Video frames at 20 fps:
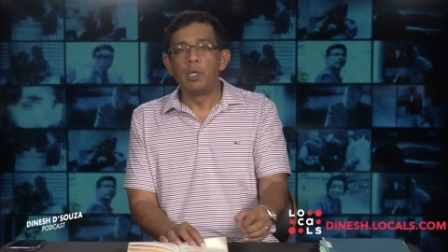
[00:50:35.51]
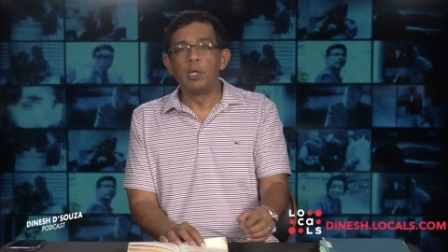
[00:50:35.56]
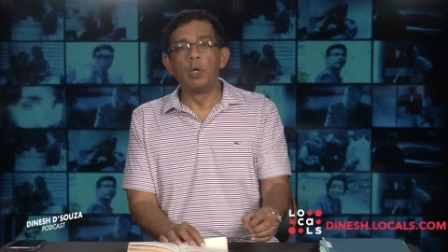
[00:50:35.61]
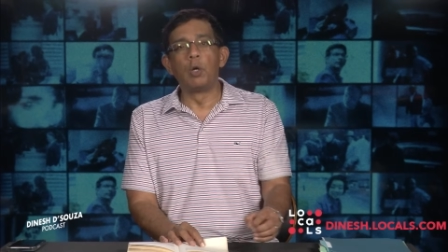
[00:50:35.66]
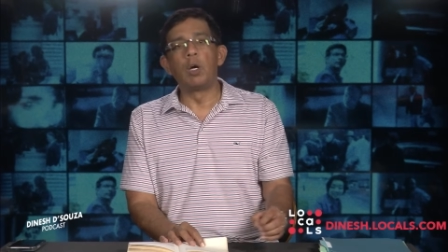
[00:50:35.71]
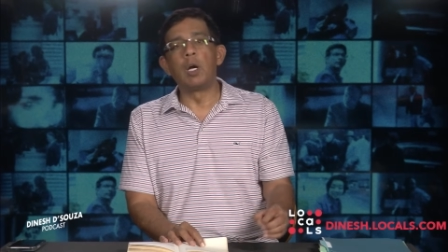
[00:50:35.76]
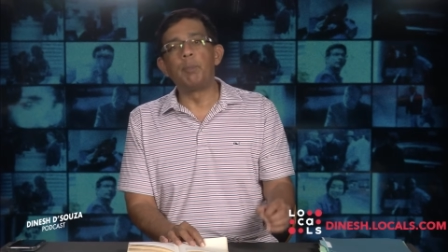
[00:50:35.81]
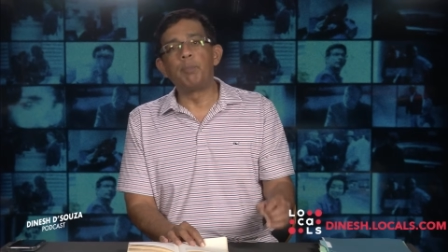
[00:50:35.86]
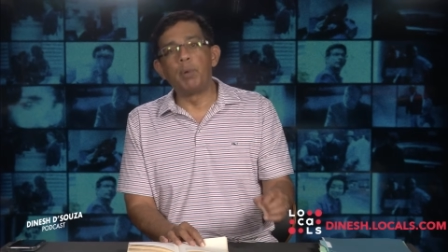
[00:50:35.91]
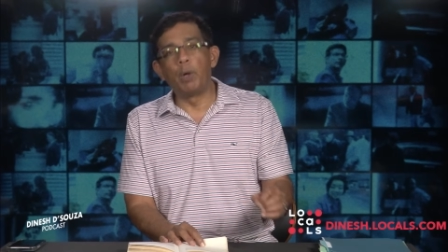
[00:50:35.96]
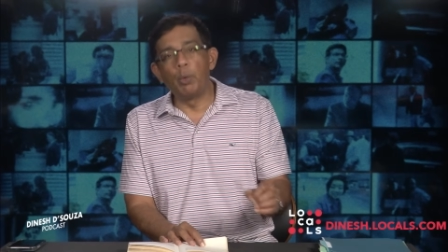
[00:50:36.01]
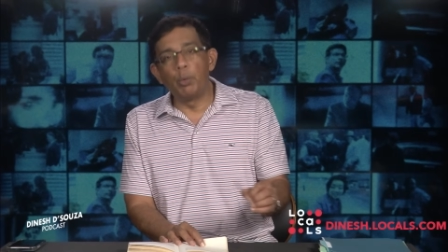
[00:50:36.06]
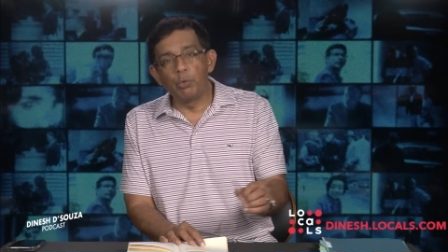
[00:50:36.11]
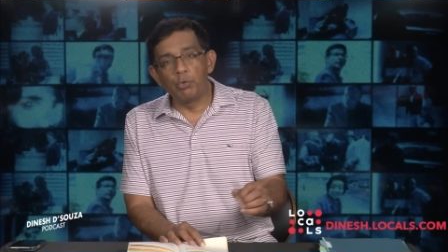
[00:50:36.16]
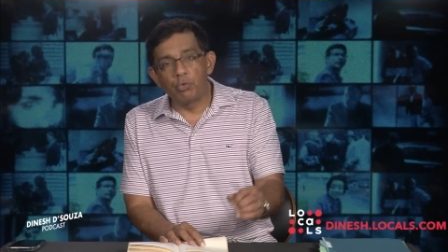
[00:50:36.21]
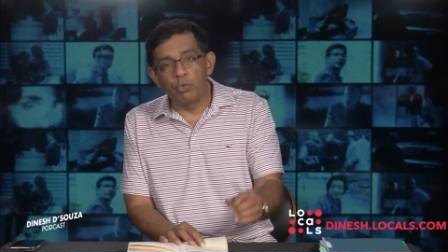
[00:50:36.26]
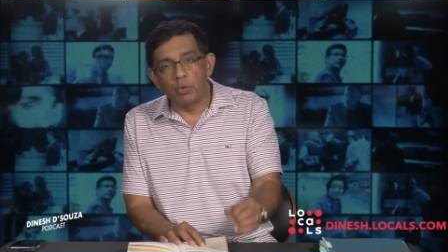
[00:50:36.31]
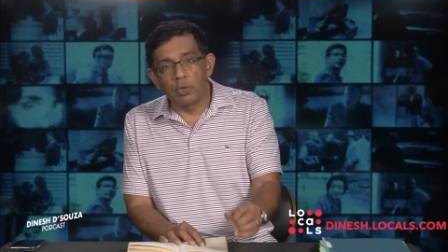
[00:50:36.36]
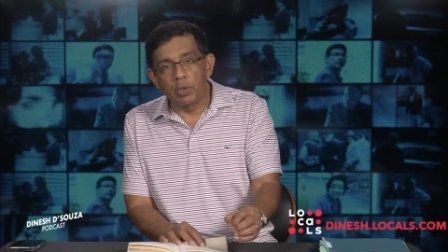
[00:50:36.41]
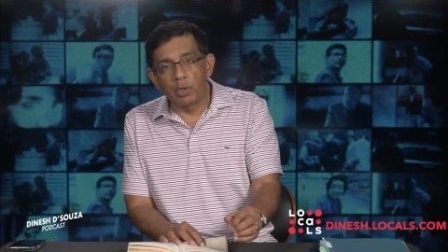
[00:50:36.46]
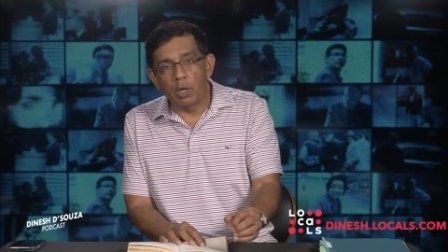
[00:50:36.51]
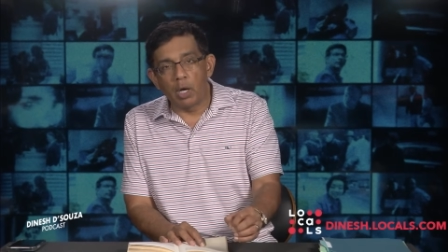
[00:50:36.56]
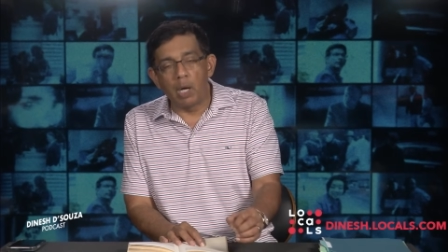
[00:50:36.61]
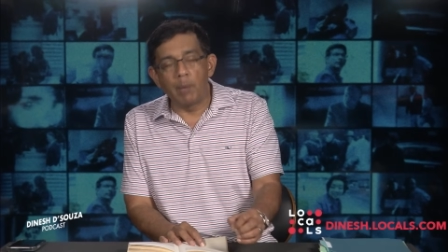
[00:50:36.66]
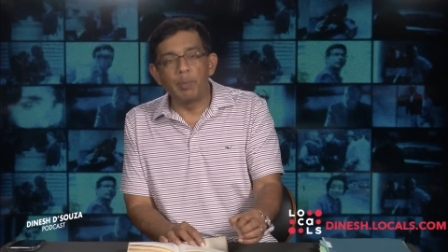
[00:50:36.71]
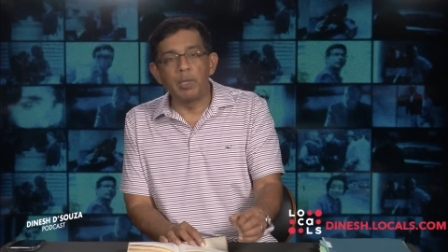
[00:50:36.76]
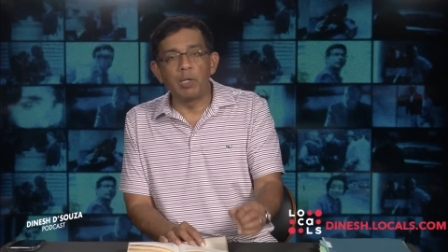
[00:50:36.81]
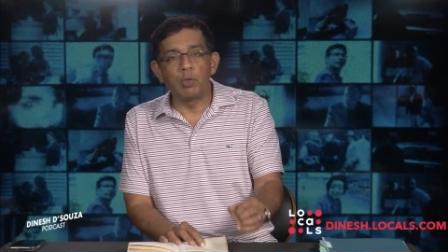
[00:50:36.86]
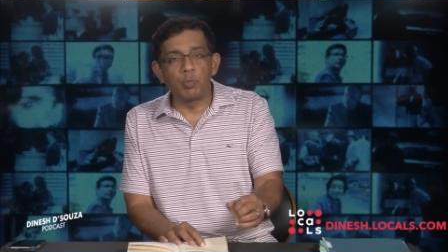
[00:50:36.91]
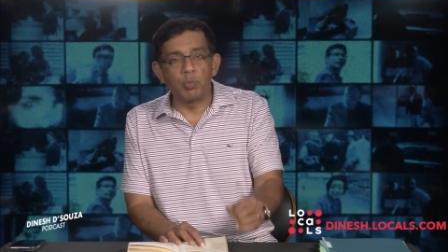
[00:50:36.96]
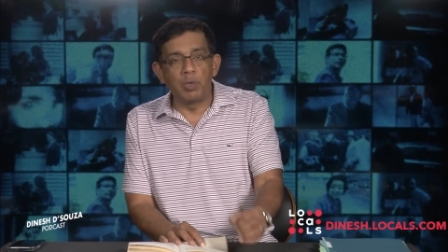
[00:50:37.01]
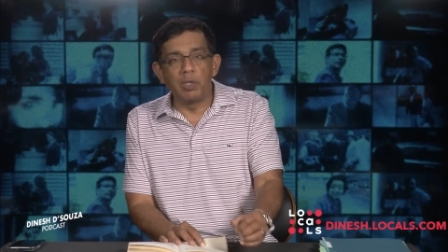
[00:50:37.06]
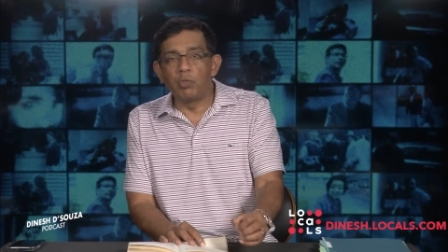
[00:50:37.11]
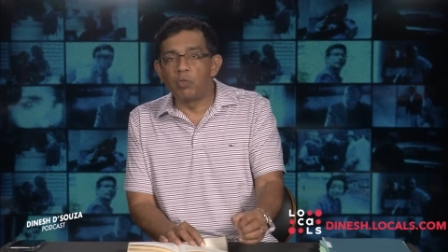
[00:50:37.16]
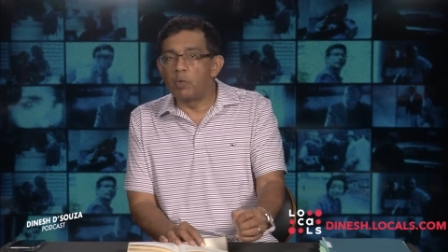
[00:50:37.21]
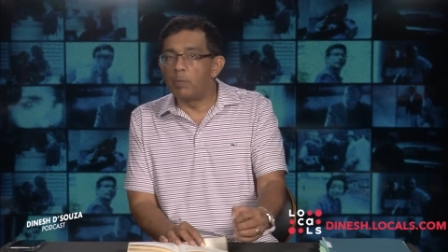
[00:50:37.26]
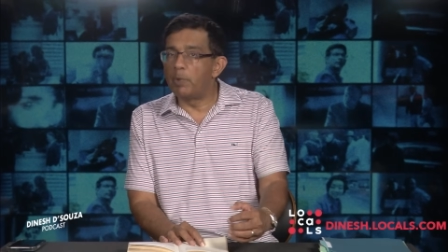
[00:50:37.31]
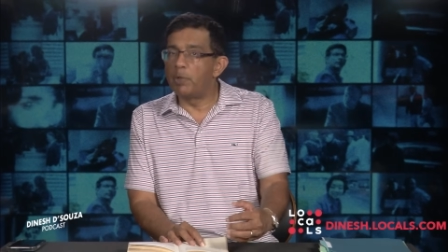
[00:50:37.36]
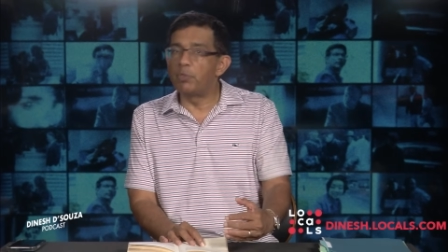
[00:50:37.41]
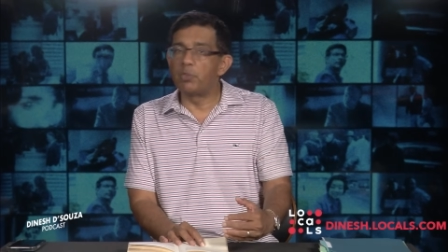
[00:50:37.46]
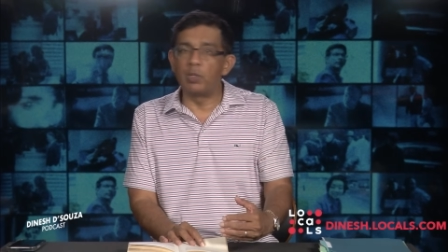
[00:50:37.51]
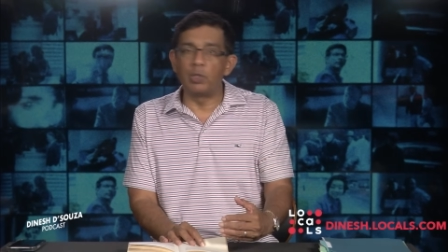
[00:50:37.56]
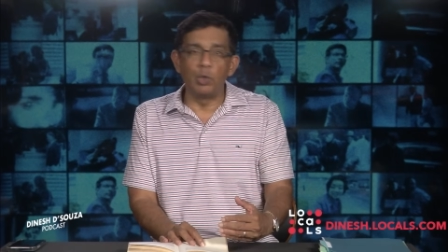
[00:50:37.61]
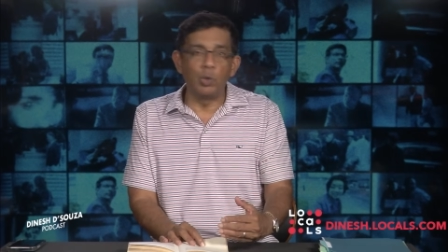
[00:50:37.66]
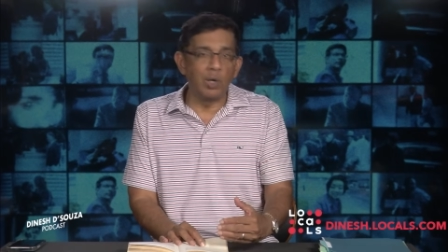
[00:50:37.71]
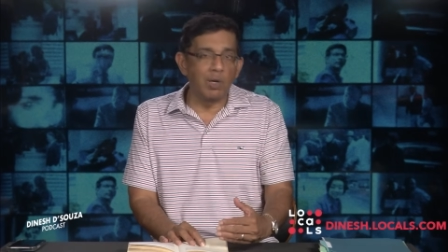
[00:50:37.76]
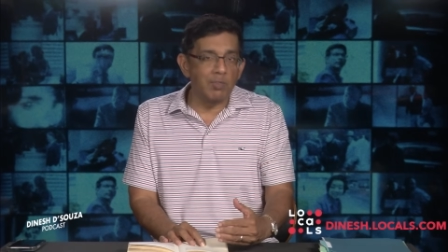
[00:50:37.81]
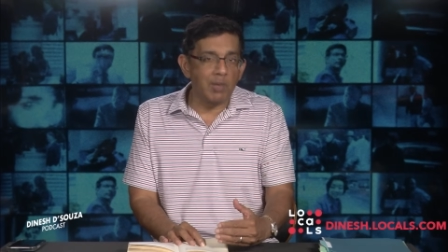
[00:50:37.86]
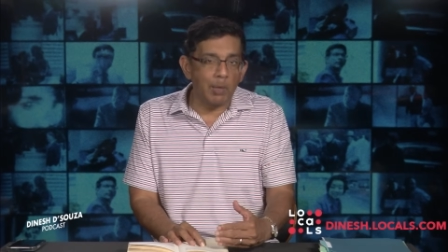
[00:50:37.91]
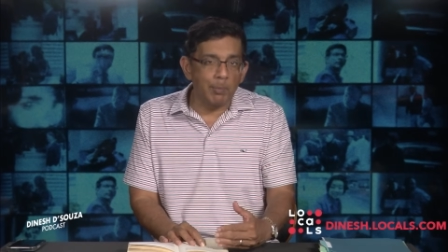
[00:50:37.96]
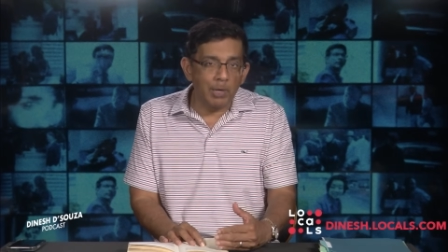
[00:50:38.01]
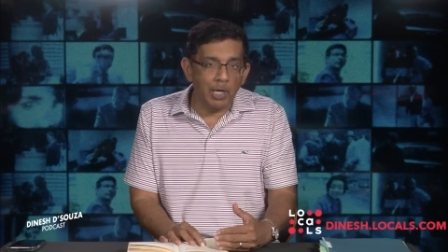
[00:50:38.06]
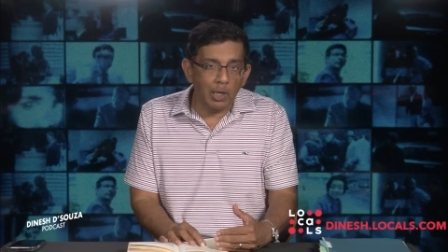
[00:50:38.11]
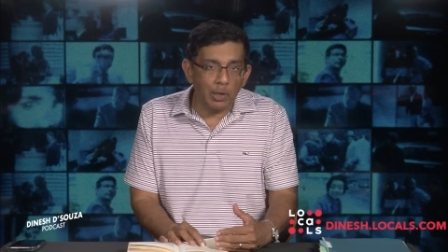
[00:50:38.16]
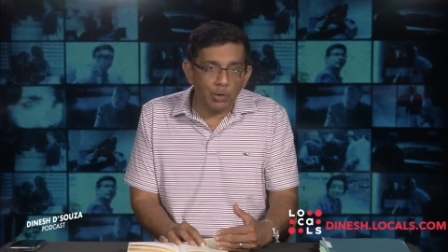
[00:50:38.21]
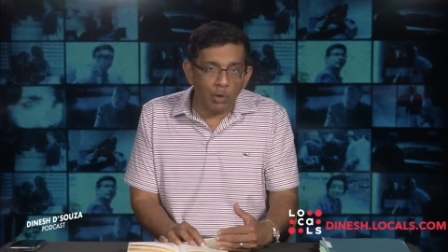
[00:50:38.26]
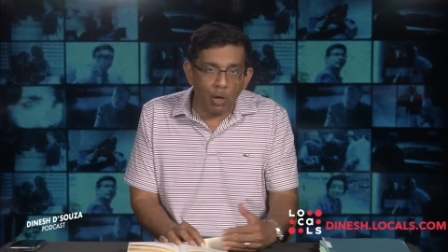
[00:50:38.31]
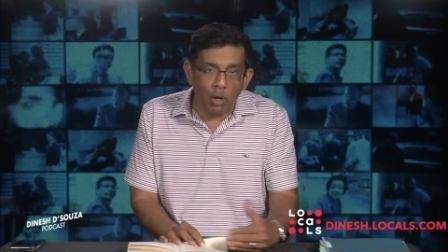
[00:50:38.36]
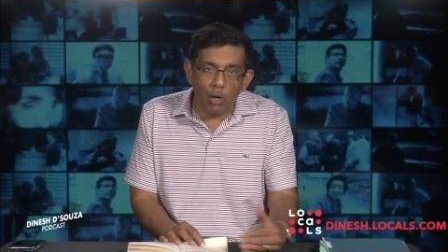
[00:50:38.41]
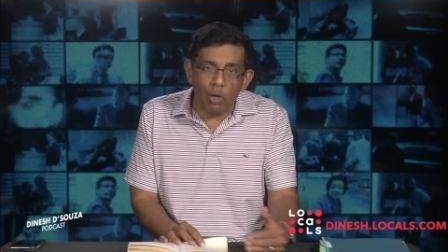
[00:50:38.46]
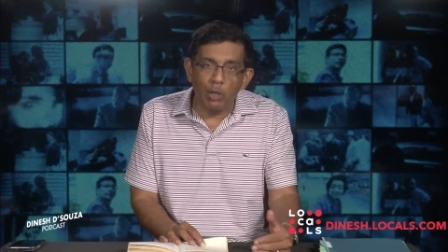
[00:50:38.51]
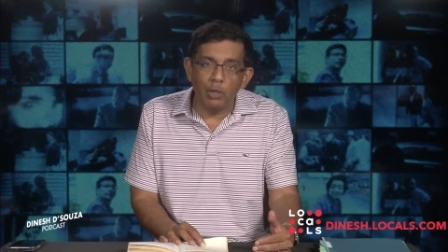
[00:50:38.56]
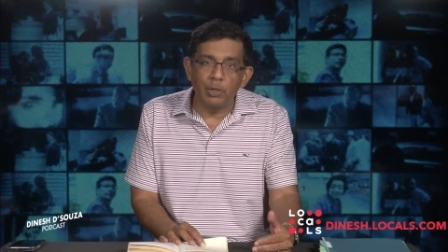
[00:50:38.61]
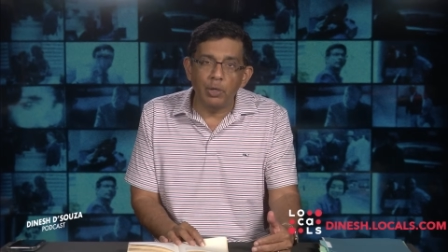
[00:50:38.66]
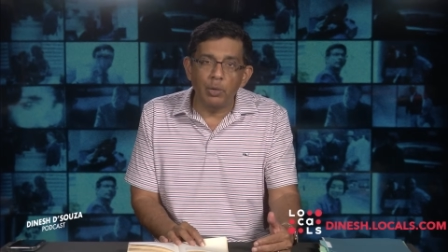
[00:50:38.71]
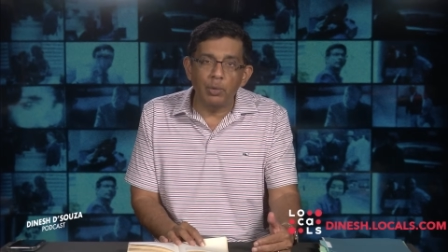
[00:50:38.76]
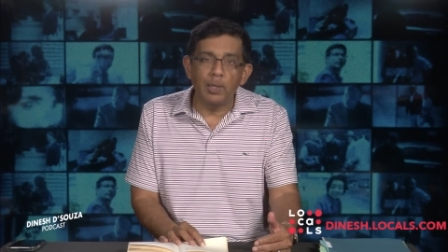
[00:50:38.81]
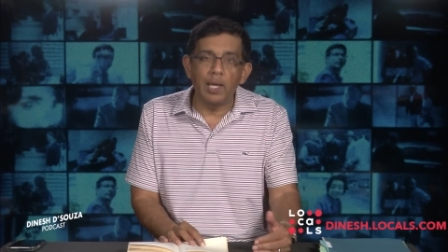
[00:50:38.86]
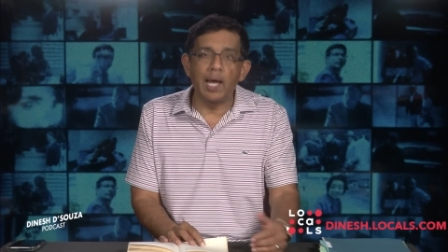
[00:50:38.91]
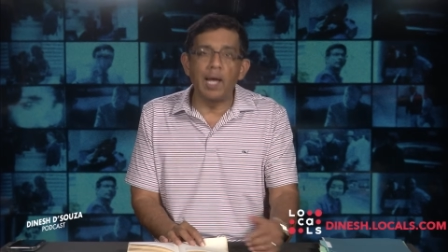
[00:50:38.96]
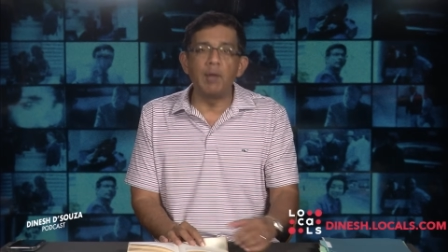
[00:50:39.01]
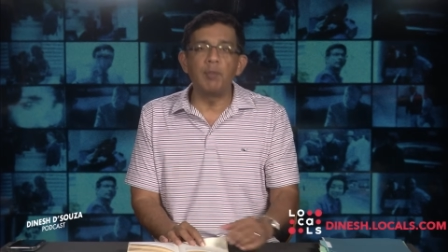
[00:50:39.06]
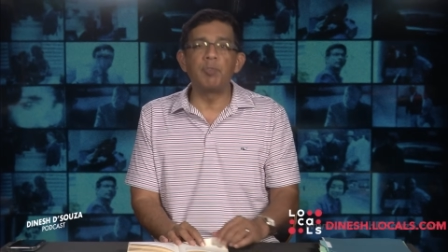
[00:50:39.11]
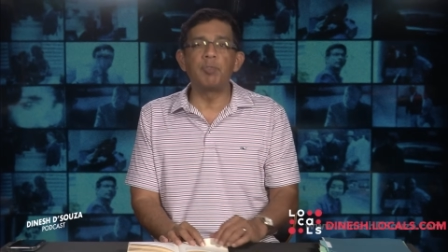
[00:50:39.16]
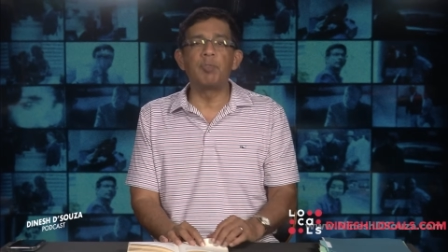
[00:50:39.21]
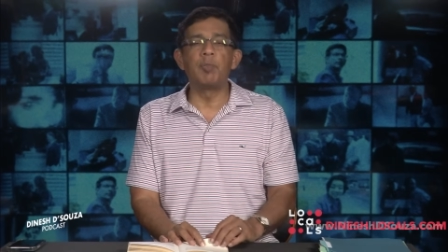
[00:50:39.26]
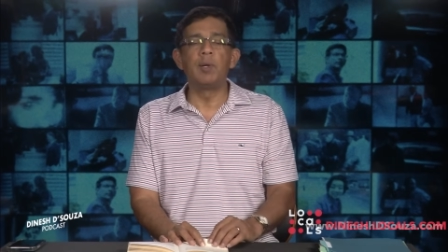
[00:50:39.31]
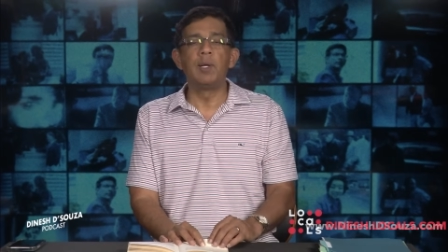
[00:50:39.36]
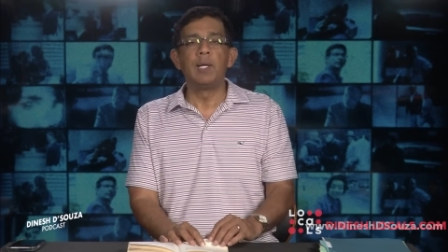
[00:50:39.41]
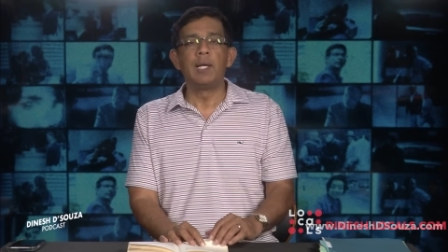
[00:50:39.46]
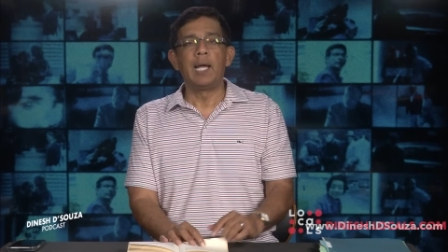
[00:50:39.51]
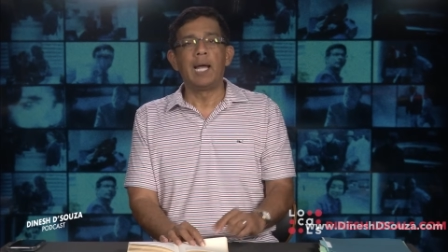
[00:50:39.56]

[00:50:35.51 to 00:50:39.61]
you're opposed to the communist principles that you have upheld all your life,